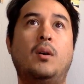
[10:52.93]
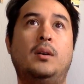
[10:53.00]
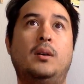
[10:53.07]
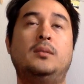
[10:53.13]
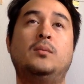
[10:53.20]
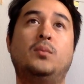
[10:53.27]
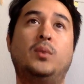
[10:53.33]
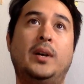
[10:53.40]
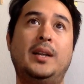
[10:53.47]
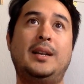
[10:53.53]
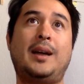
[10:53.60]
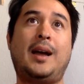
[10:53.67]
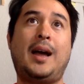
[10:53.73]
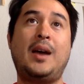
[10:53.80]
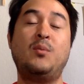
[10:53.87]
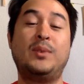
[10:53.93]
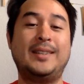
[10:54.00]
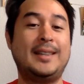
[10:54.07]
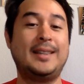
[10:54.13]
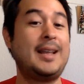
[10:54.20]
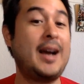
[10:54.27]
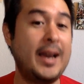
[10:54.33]
What I would
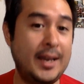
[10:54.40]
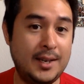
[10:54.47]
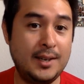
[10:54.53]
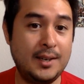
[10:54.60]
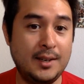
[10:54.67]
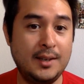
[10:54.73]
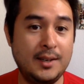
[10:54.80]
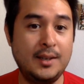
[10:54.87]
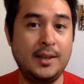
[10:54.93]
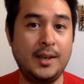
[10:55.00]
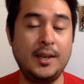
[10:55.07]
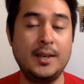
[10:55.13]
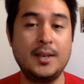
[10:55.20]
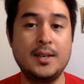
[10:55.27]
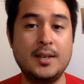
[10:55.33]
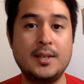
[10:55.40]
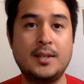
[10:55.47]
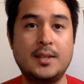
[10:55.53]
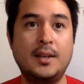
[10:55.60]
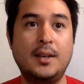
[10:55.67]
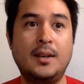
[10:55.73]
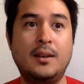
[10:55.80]
like is
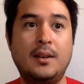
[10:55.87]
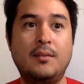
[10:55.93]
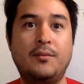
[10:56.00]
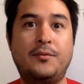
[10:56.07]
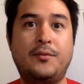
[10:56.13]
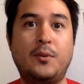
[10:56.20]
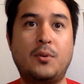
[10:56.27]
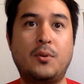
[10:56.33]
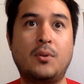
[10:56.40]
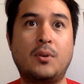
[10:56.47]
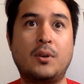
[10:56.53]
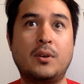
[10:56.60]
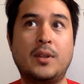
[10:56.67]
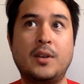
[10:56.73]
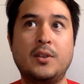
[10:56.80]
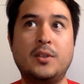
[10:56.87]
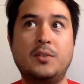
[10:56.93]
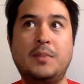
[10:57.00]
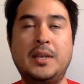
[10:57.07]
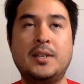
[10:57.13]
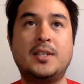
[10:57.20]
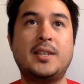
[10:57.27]
for there to
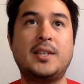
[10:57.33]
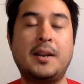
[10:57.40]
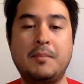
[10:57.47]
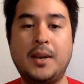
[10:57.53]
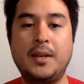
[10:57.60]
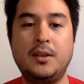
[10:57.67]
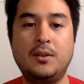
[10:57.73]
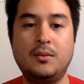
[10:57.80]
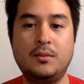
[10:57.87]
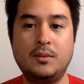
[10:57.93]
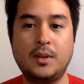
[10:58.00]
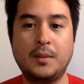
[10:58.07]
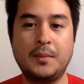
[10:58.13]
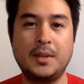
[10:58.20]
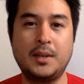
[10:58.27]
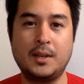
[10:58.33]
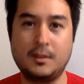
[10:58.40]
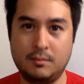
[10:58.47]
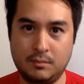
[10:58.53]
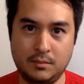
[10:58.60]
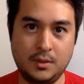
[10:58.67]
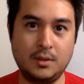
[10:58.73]
be a set menu. I'm gonna,
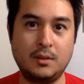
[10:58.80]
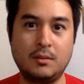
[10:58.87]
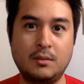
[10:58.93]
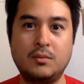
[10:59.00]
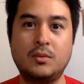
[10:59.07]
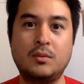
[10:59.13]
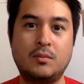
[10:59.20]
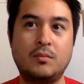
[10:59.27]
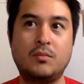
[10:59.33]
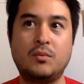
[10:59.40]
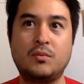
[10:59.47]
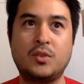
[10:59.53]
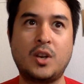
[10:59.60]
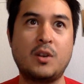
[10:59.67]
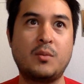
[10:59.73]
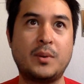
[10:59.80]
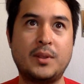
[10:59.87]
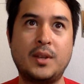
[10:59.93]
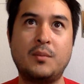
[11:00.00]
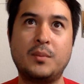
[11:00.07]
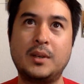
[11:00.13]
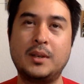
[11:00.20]
talk with
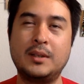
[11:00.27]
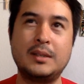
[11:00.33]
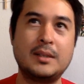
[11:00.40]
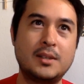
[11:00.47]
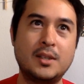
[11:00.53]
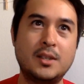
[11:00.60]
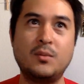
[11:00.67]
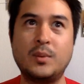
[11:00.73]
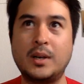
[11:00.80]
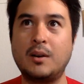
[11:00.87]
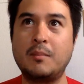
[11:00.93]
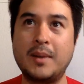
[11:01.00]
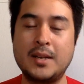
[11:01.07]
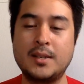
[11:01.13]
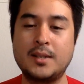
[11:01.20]
them. We're gonna see what our best